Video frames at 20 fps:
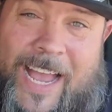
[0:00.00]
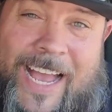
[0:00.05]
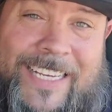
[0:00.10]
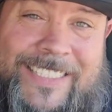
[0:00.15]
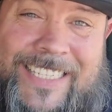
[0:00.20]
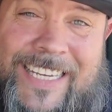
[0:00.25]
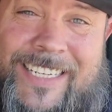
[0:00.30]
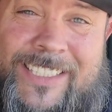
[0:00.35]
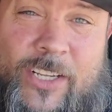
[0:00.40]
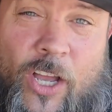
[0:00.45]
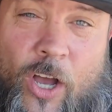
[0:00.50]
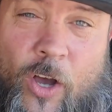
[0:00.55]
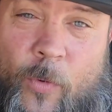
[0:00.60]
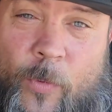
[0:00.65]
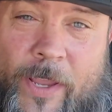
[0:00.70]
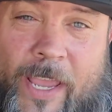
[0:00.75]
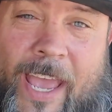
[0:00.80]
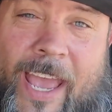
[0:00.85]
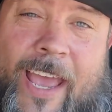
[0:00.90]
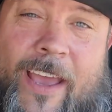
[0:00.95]
guys, that is
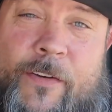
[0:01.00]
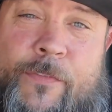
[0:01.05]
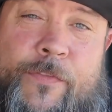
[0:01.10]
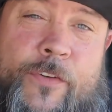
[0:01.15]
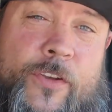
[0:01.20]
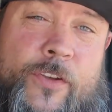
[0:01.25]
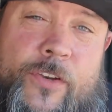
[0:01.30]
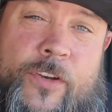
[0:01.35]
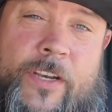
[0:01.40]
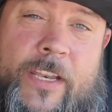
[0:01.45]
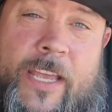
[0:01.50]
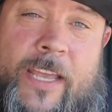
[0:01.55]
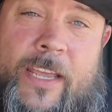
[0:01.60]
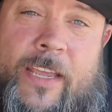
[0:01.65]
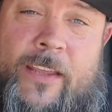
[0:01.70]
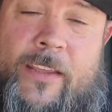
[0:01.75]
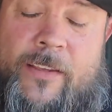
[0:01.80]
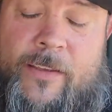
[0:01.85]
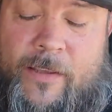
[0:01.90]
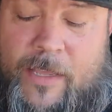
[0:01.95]
all we have for you
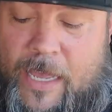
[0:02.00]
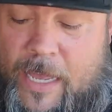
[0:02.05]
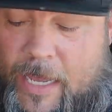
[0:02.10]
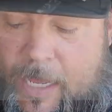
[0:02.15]
today.